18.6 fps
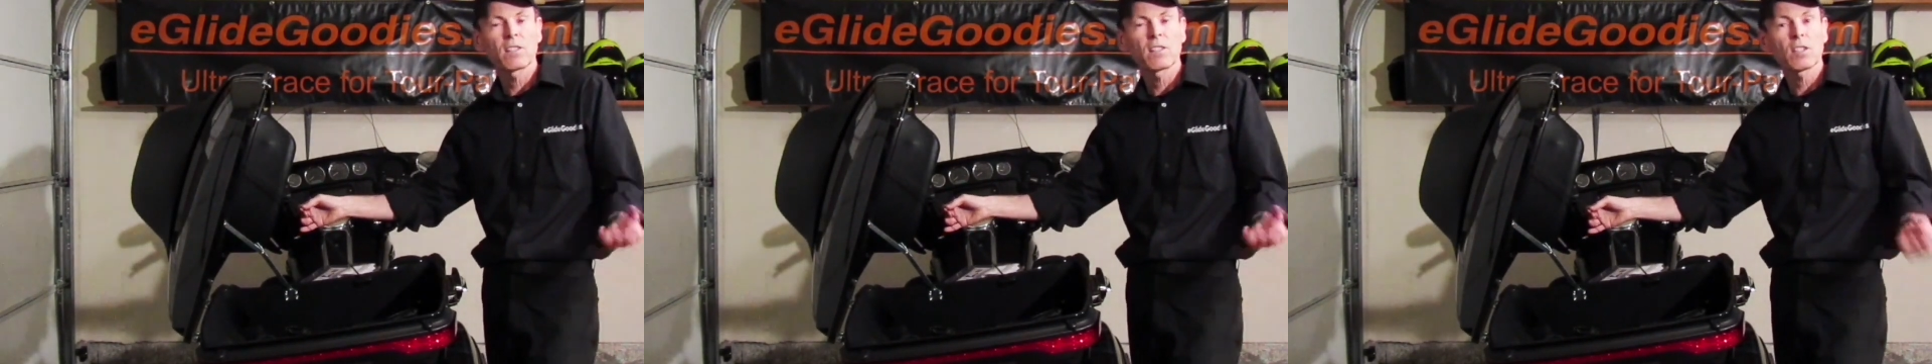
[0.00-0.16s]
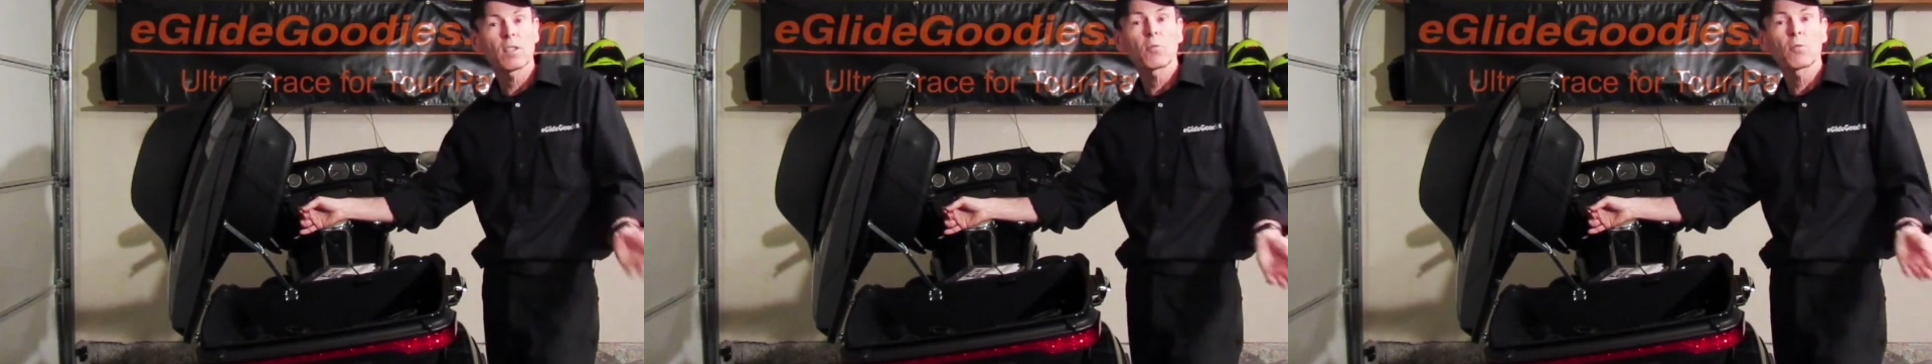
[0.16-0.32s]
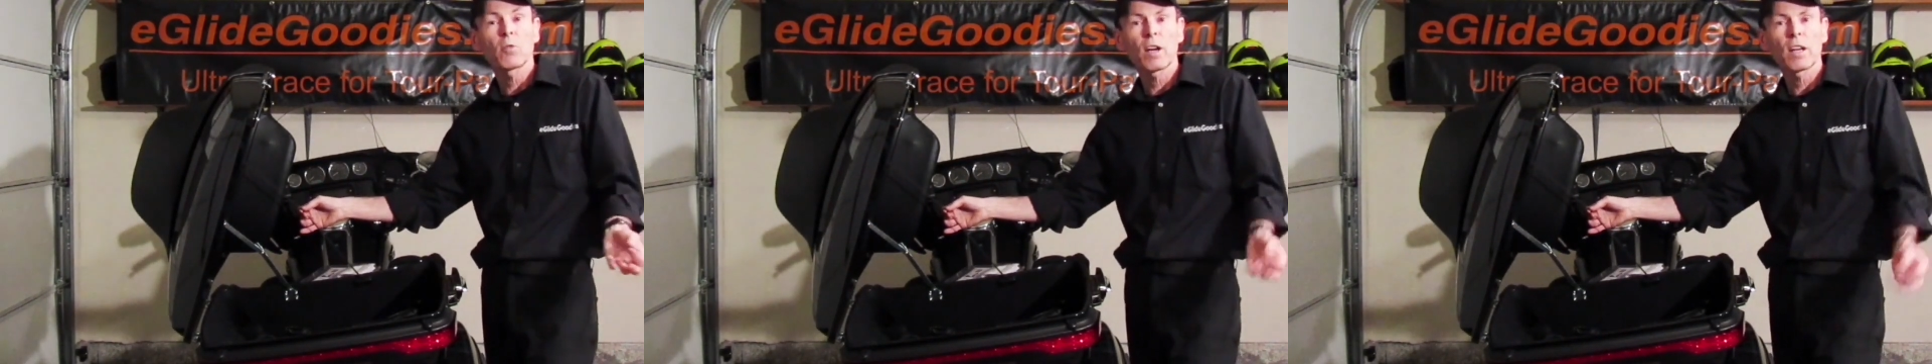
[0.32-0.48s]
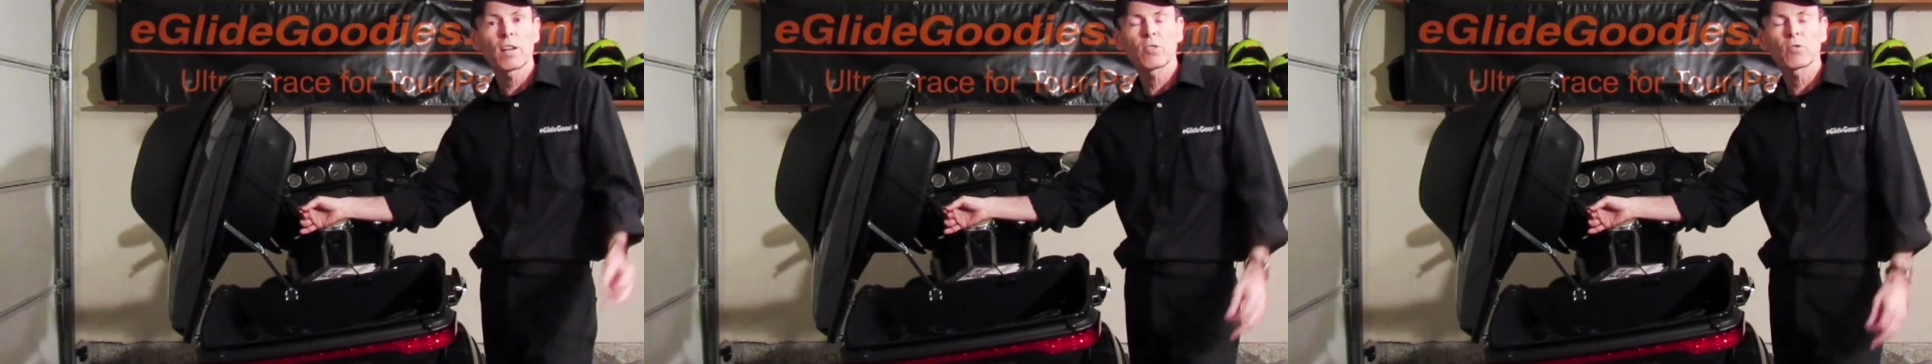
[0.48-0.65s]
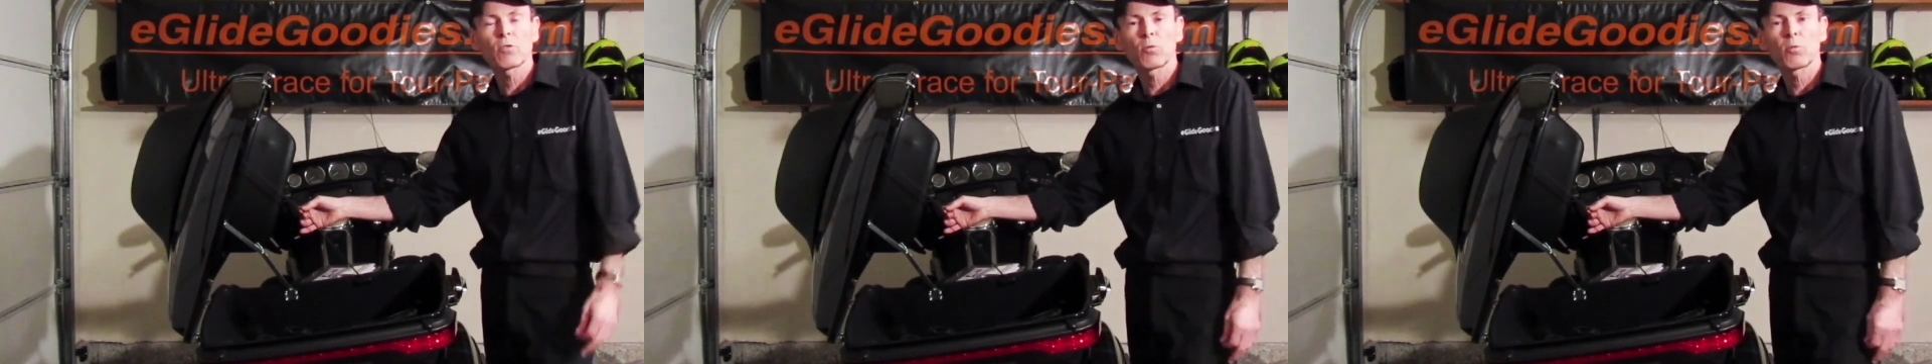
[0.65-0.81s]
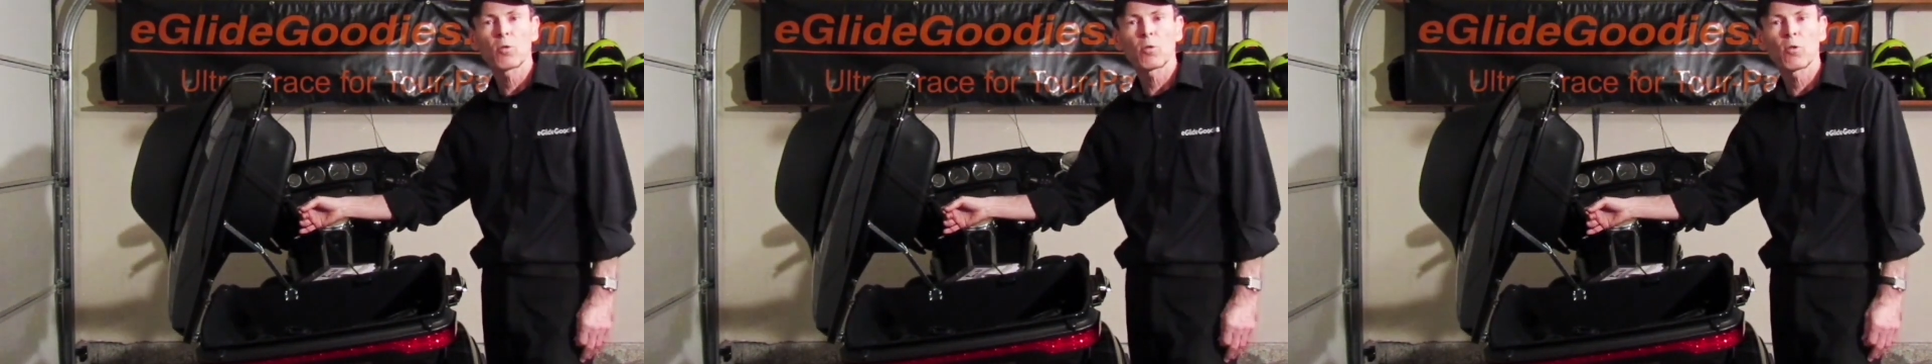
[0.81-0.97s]
some
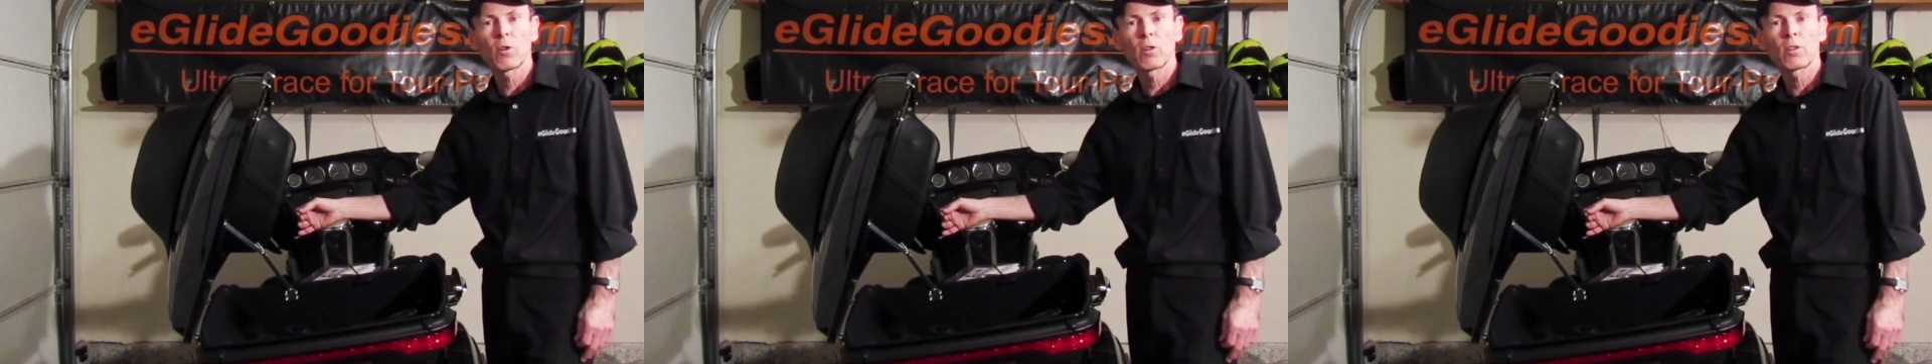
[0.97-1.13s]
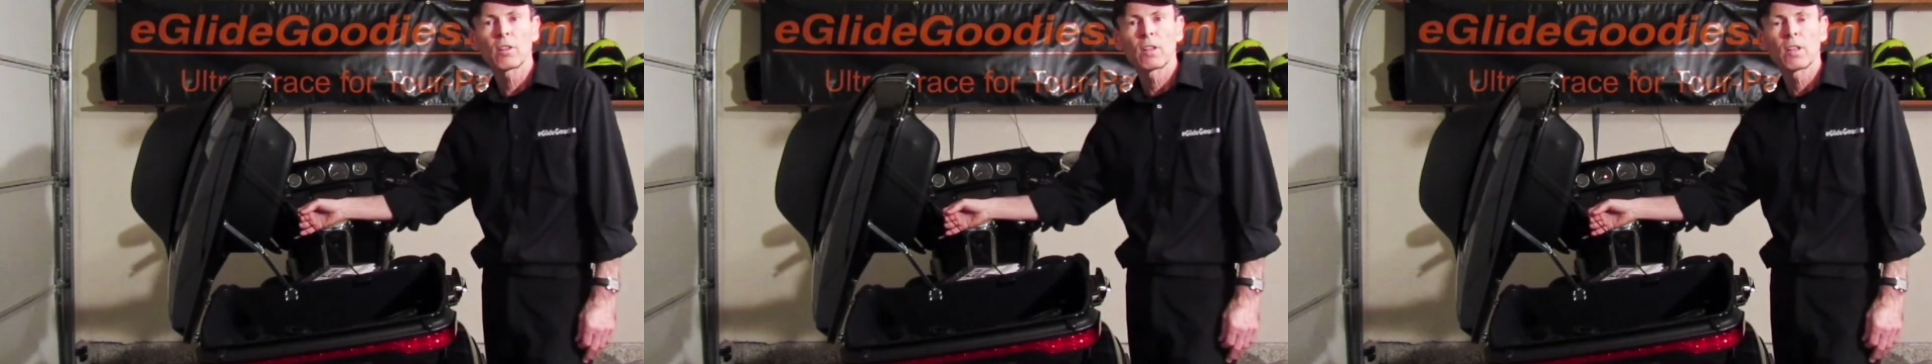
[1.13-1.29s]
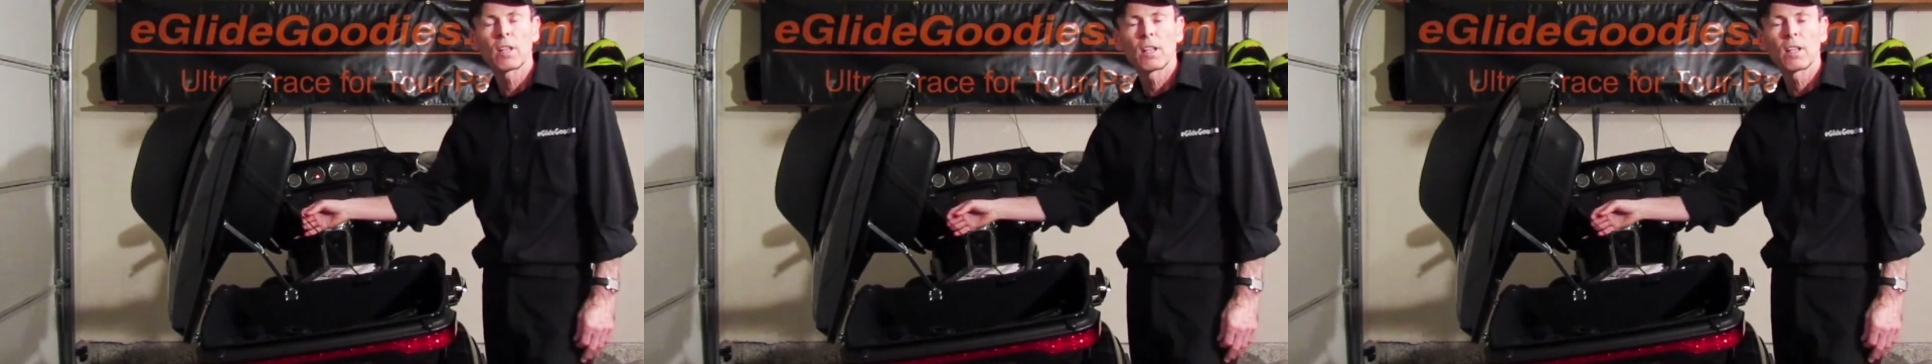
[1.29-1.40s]
riders report